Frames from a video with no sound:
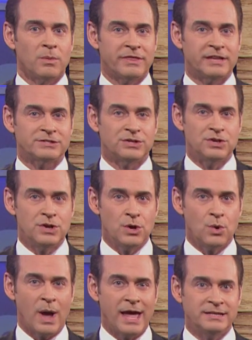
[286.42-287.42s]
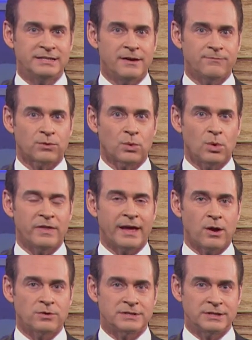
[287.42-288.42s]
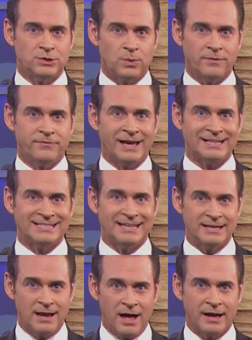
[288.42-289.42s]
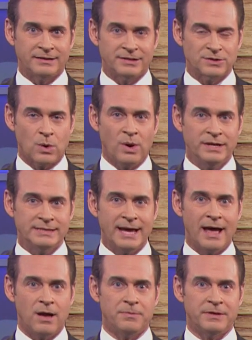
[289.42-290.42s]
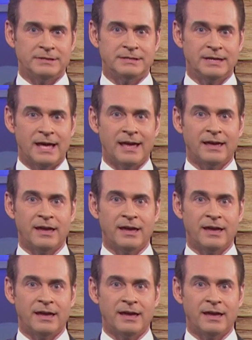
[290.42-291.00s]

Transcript: But this new A T F rule that goes into effect tonight is going to help the D A